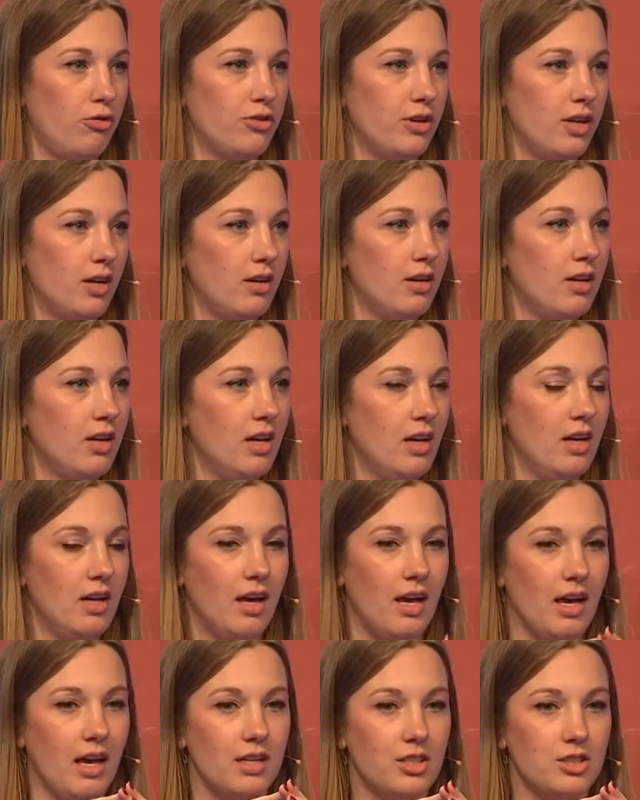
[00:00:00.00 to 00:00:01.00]
here,
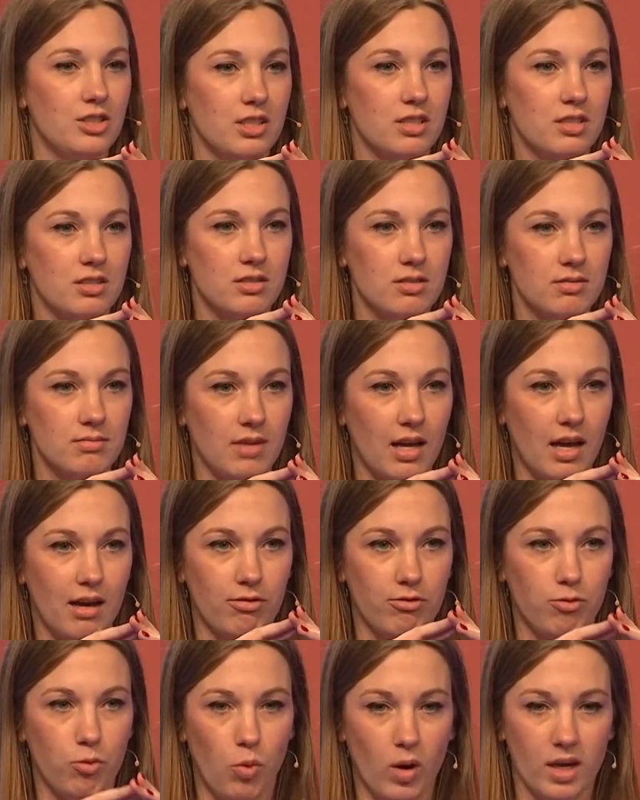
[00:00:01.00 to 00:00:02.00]
and just
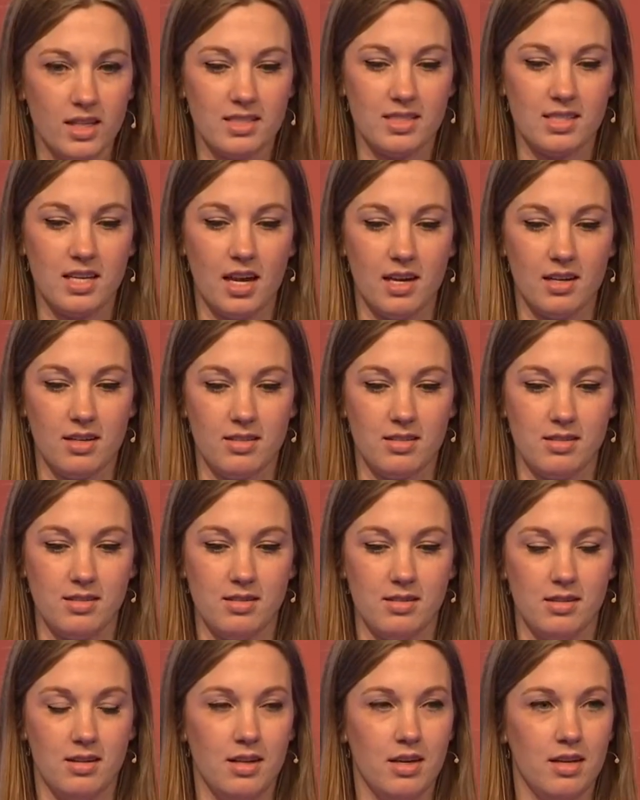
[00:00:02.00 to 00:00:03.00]
have one
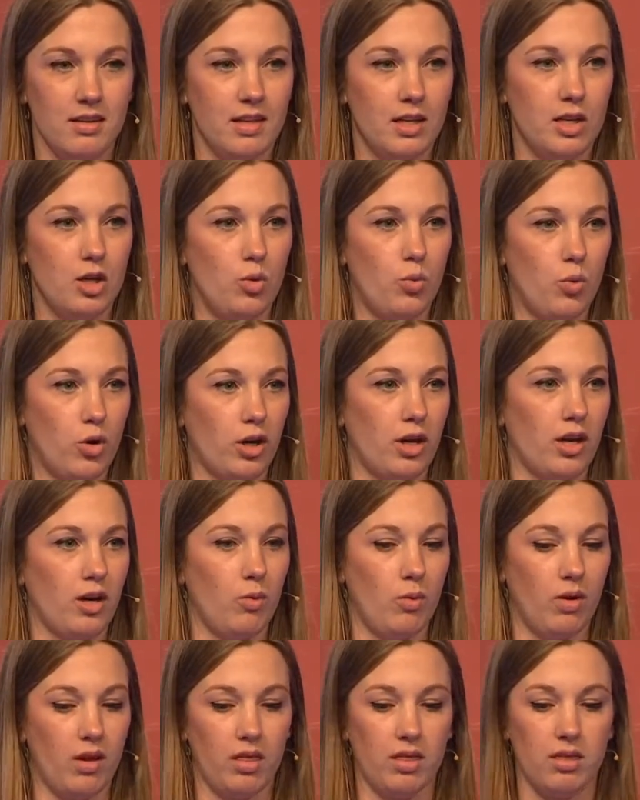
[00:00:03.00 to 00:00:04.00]
sentence that you're working
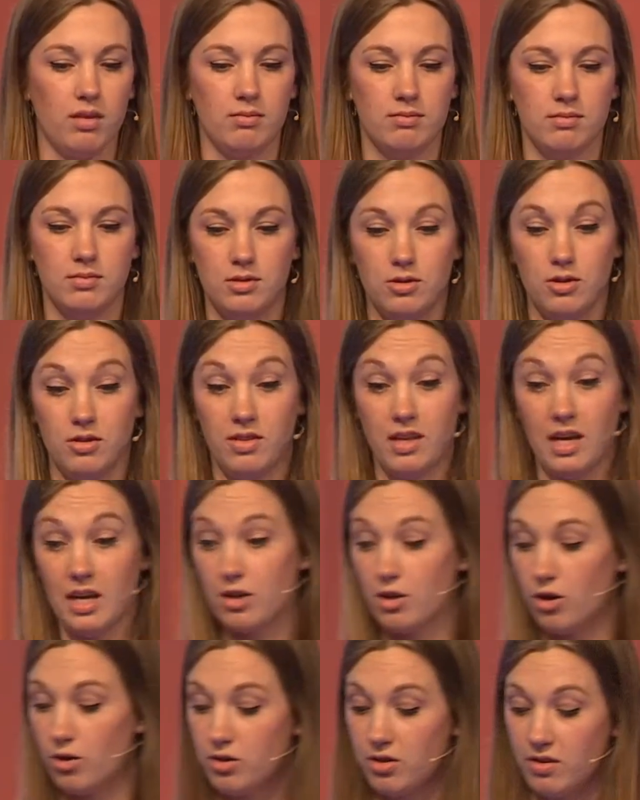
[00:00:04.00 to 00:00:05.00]
with. To then
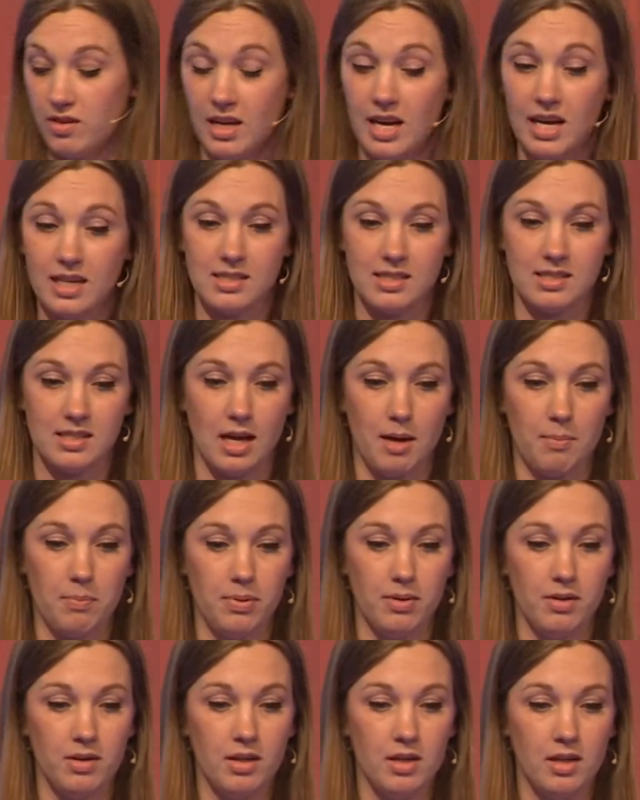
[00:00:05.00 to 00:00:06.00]
go to the next step,
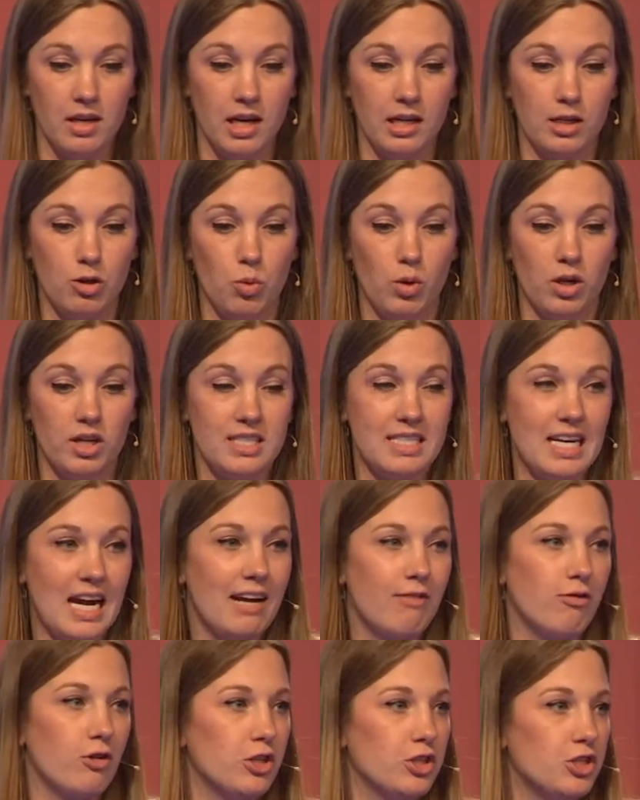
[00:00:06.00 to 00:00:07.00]
and you want to
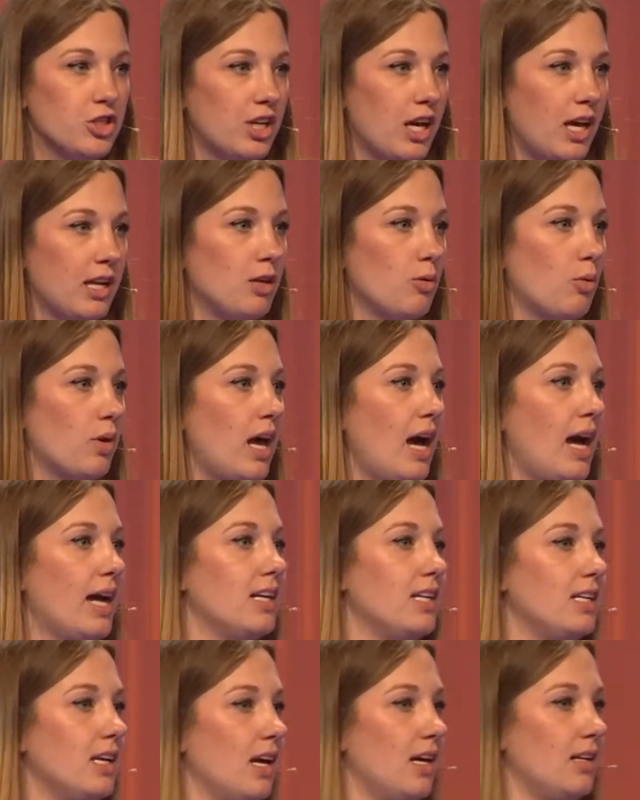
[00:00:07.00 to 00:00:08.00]
diverge again, you want to
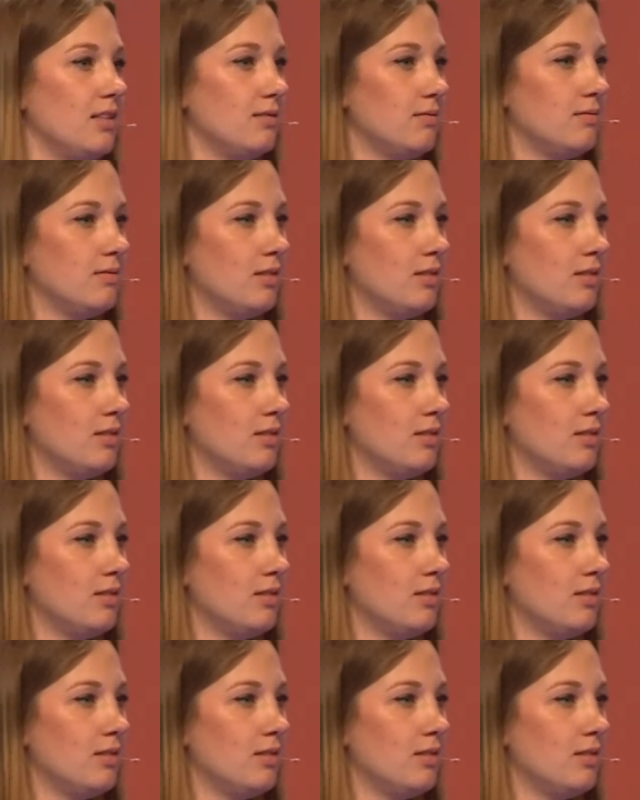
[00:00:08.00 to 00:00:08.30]
ideate.